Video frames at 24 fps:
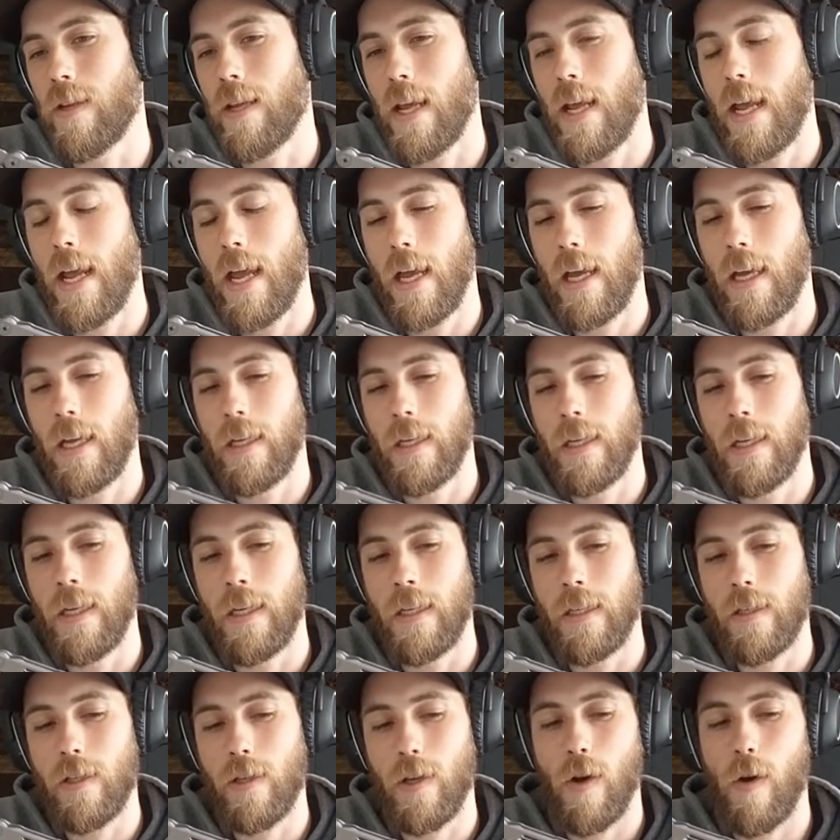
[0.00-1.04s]
And
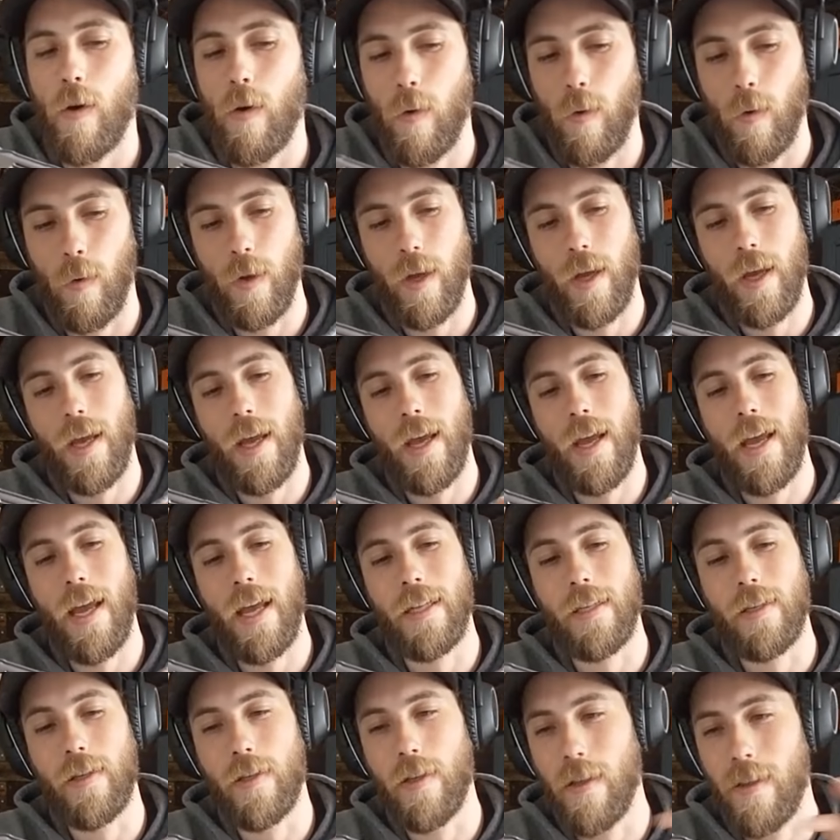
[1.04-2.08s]
so
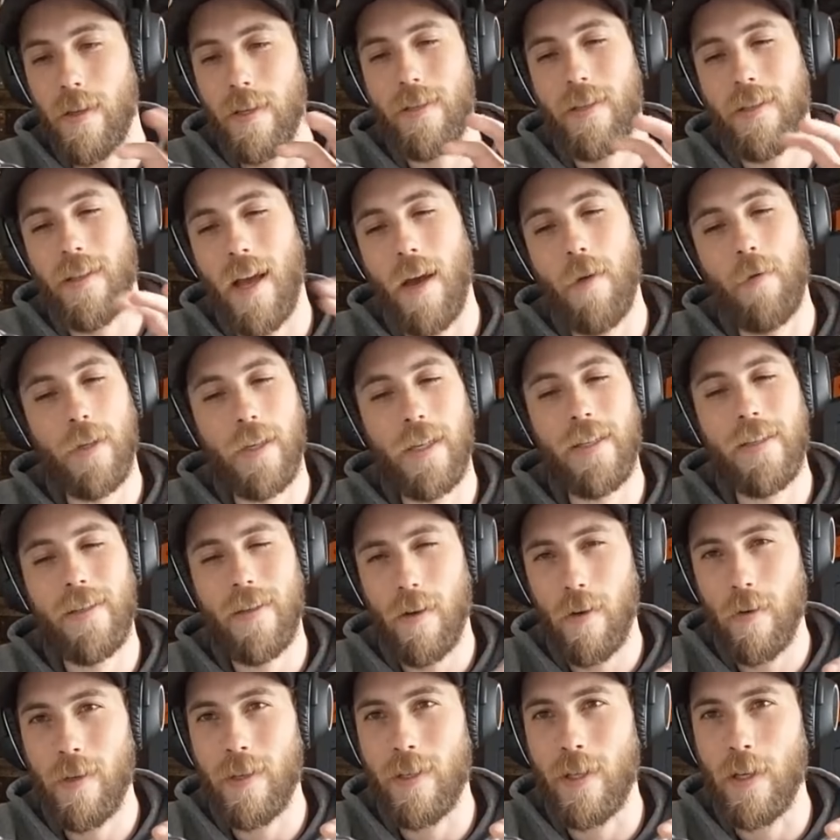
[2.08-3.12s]
it's this, I would
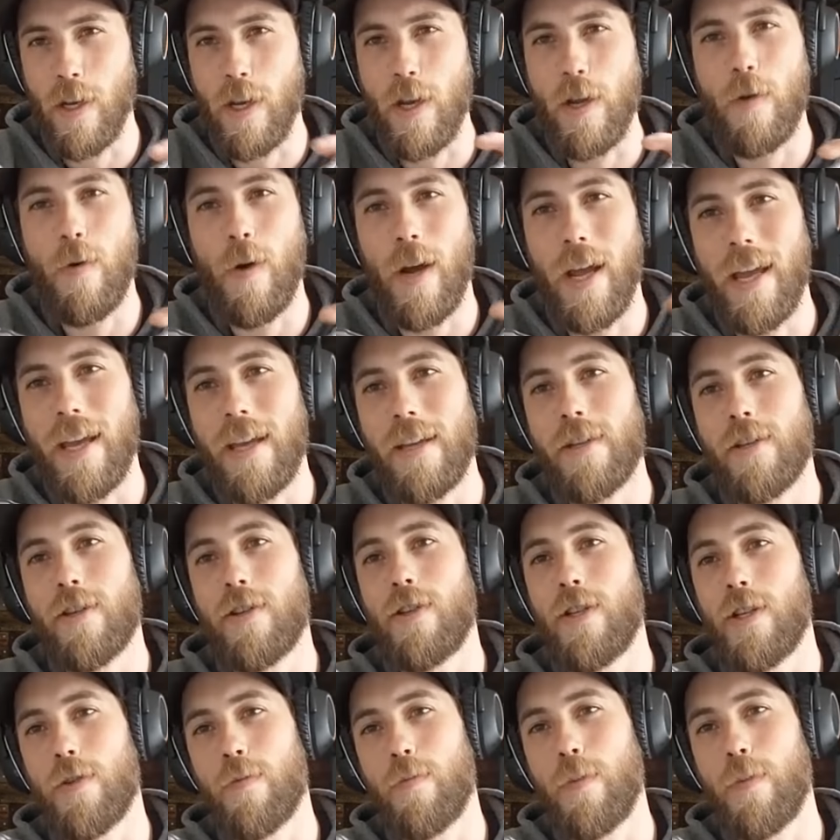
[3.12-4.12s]
consider this new ish just